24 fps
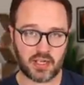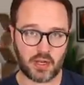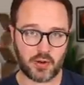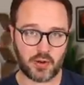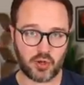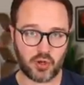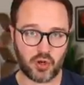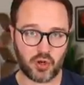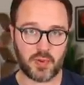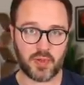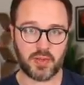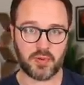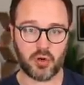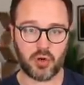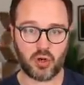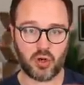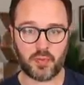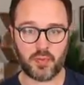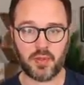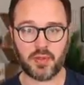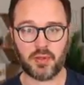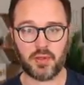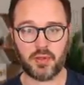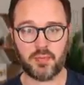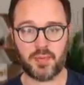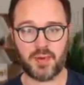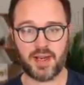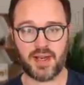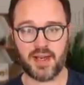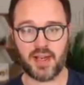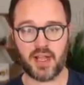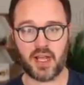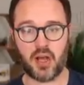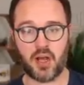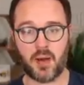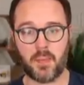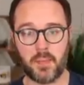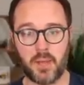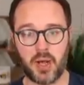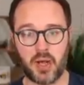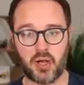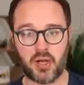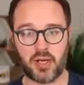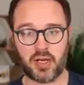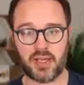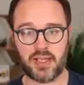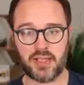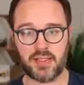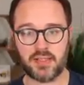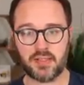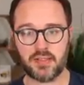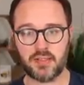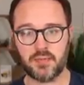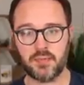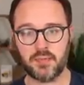and copy them or copy them completely are Barclays,